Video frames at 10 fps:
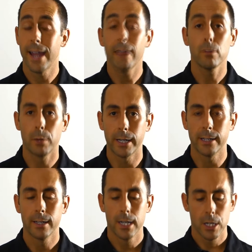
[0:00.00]
Everybody.
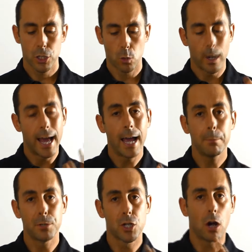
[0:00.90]
So what
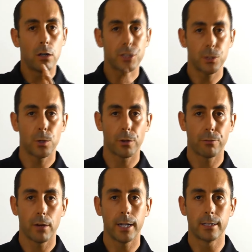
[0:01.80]
happens,
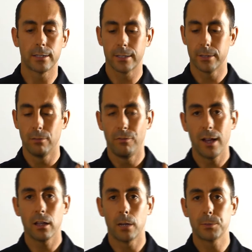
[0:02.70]
osteoarthritis
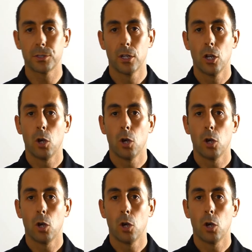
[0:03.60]
develops